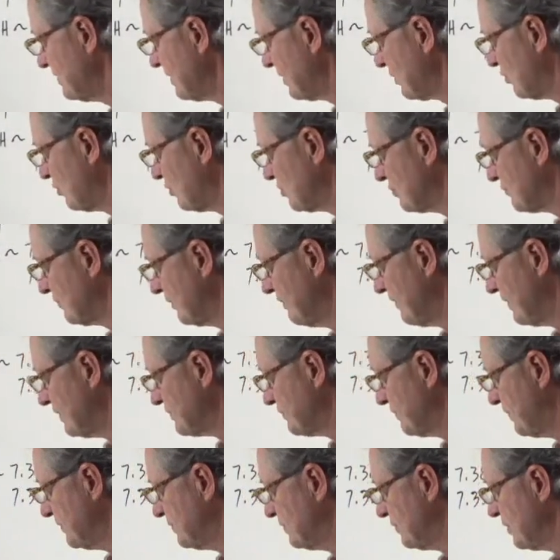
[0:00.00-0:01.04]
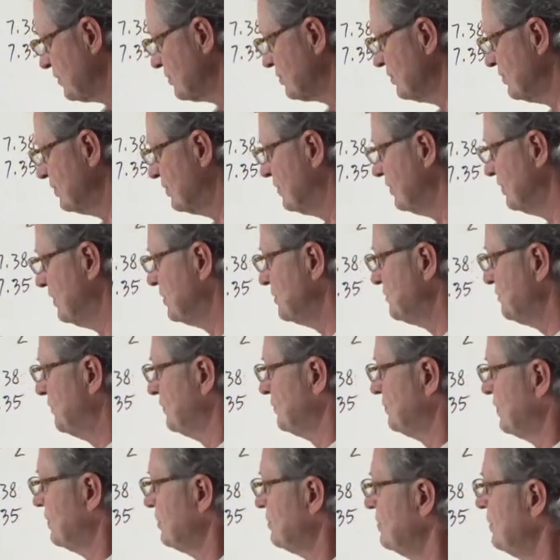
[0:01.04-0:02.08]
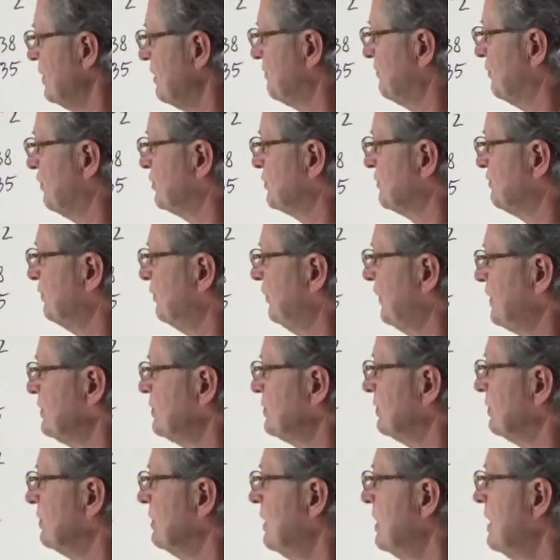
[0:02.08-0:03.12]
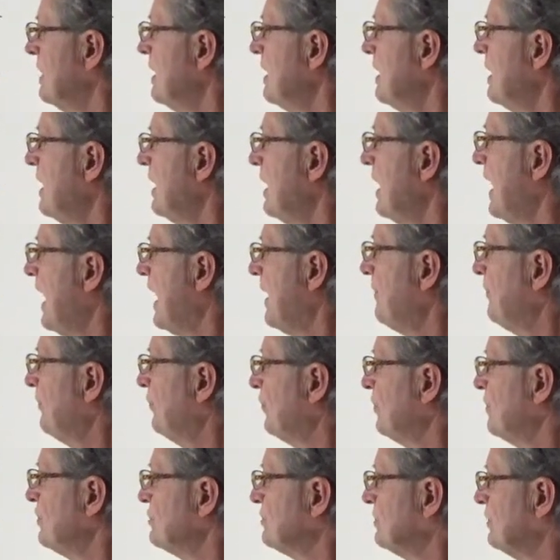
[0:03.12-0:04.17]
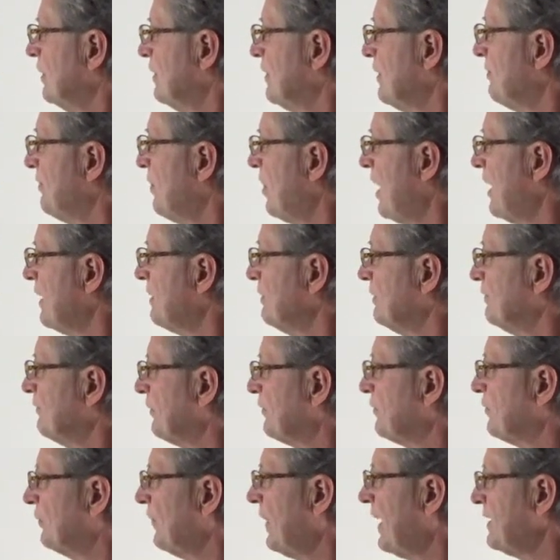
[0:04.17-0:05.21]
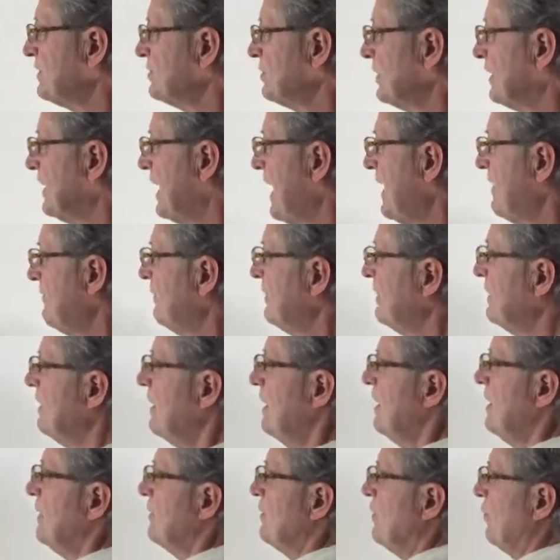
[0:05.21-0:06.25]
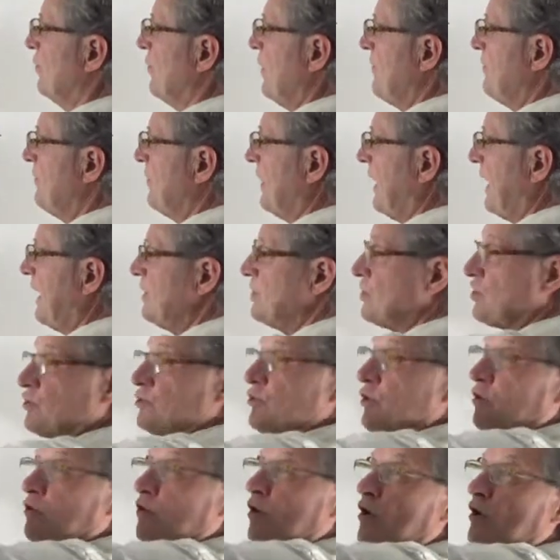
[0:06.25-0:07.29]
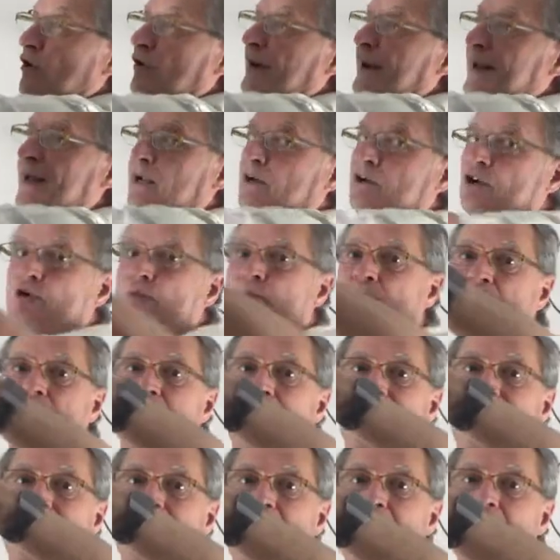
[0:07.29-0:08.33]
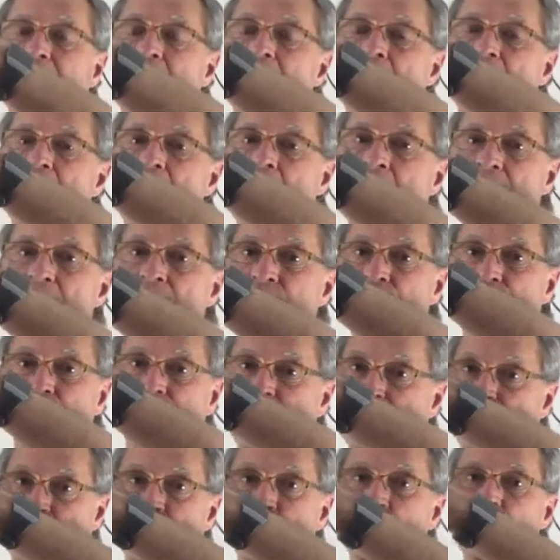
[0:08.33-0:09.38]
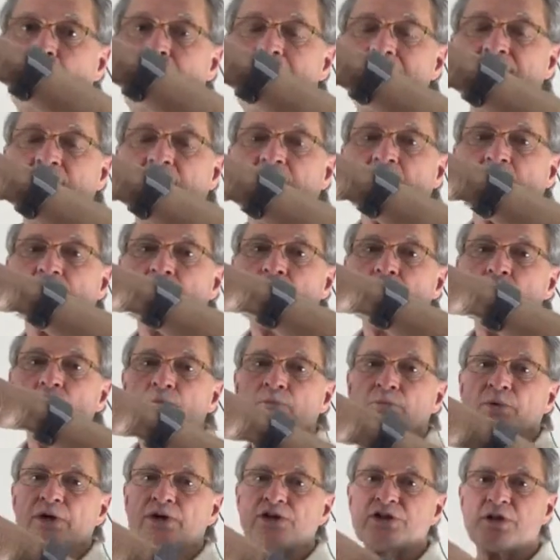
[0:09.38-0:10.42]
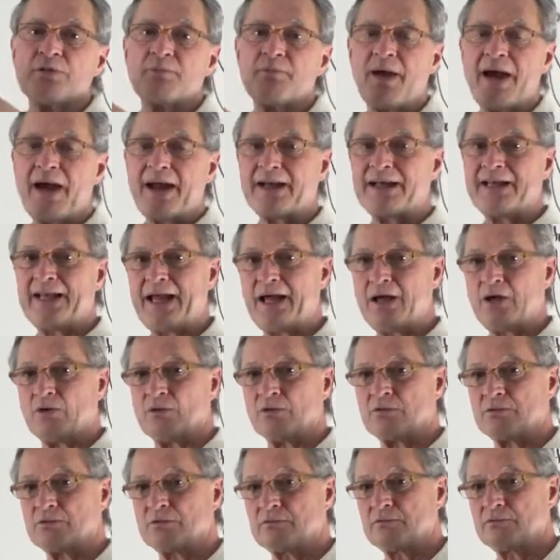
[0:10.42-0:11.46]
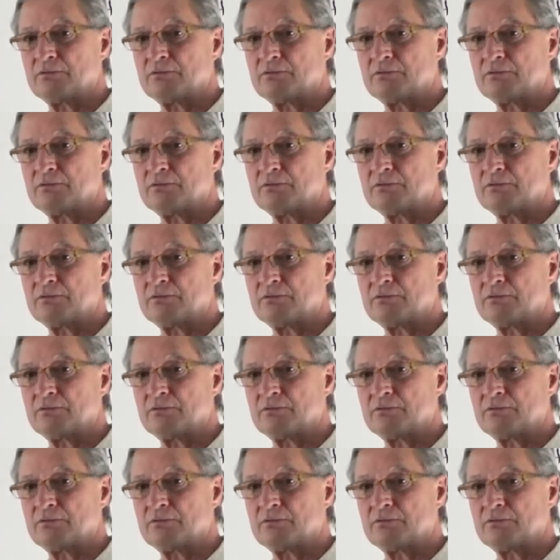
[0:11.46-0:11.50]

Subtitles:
It goes from this position to this position. It puts pressure upwards on the bottom of the thoracic cavity. The rib cage is no longer held open like that, and just gravity alone brings it back down.